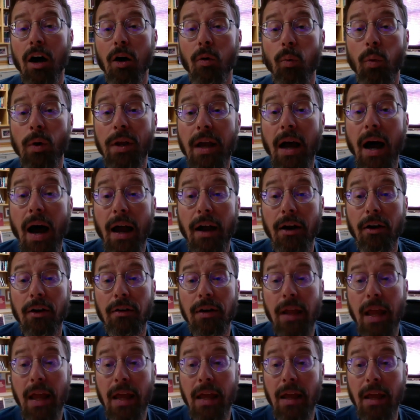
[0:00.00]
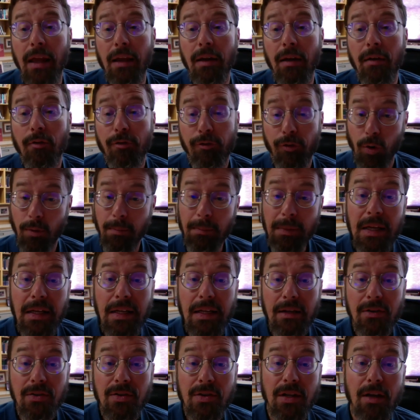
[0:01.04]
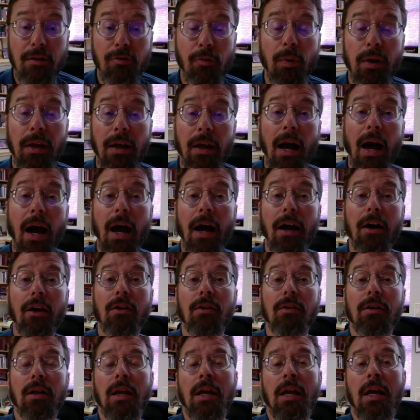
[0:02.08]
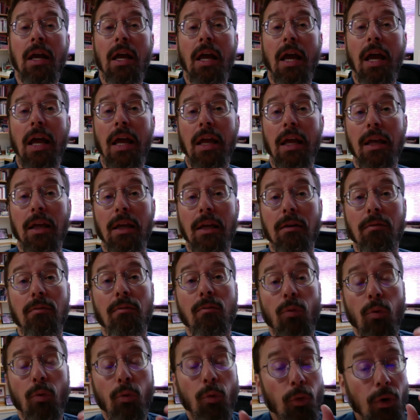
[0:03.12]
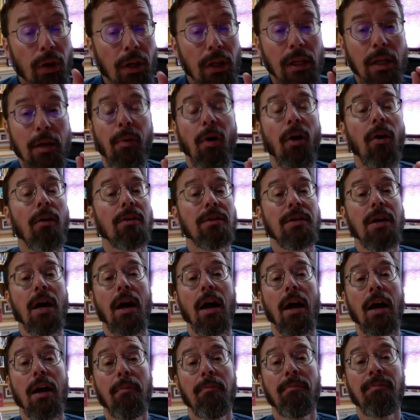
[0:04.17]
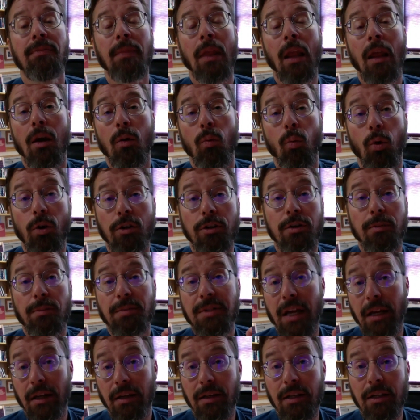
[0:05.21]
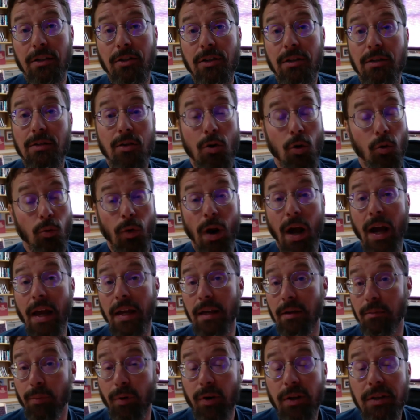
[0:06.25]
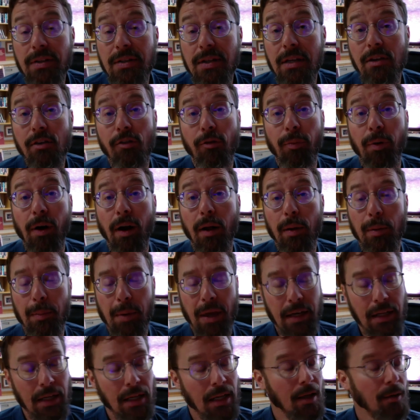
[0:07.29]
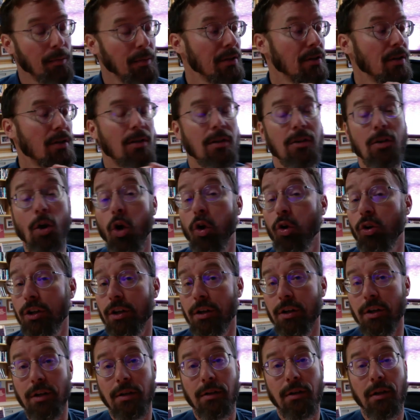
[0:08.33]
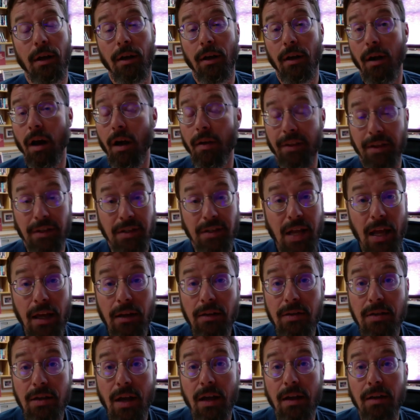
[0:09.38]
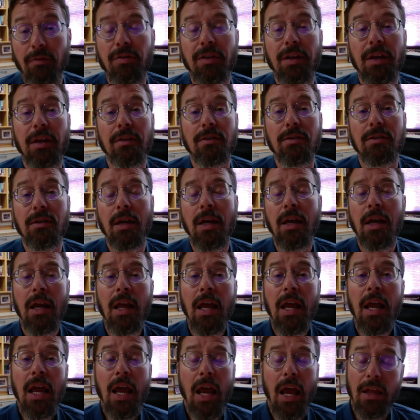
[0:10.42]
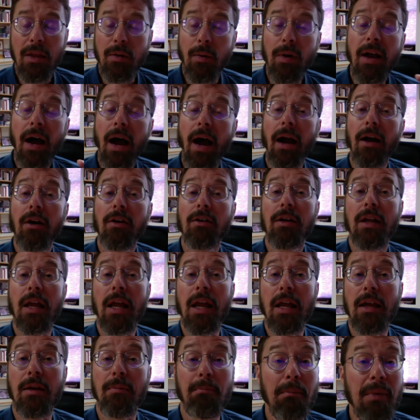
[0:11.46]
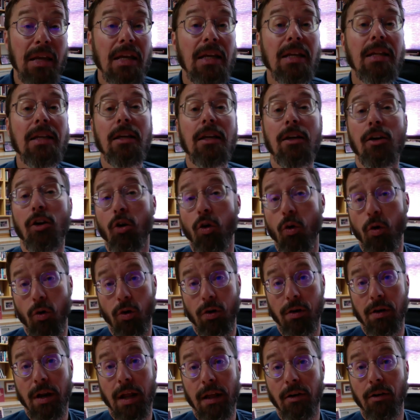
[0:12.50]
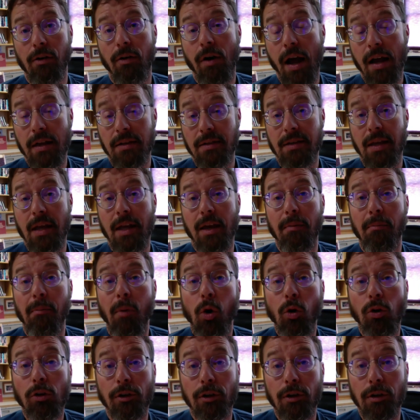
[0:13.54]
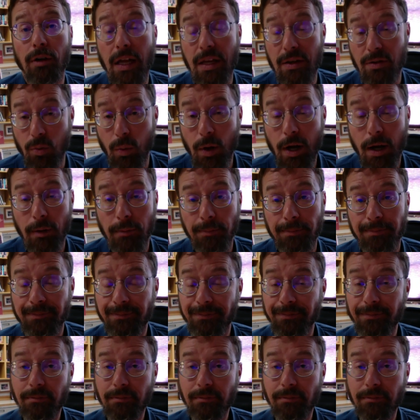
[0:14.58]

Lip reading: We hired for media stuff, we hired a really part-time worship technician. So Ryan Brixey, you've probably met him. He's so good on the tech side of things. And then we hired a media coordinator, Isaiah Moeller, as well.